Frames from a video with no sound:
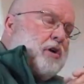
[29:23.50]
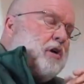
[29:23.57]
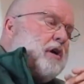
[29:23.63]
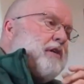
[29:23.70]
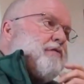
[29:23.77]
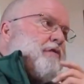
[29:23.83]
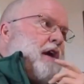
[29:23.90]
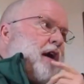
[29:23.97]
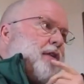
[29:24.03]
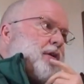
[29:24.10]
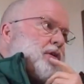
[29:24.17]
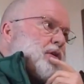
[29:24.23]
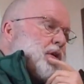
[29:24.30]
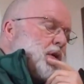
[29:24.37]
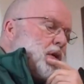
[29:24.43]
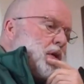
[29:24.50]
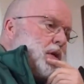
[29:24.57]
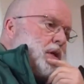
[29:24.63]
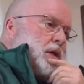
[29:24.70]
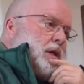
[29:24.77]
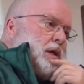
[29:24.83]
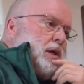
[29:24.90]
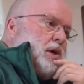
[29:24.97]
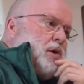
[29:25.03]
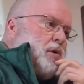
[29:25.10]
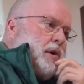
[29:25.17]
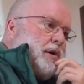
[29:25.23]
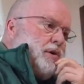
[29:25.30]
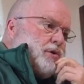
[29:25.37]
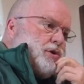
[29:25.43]
early fathers who
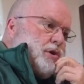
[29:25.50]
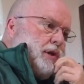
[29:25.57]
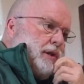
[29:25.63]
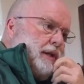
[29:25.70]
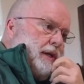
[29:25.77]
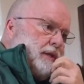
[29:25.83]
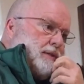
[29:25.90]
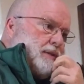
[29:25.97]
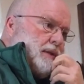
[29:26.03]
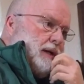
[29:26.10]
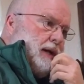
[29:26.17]
understood this.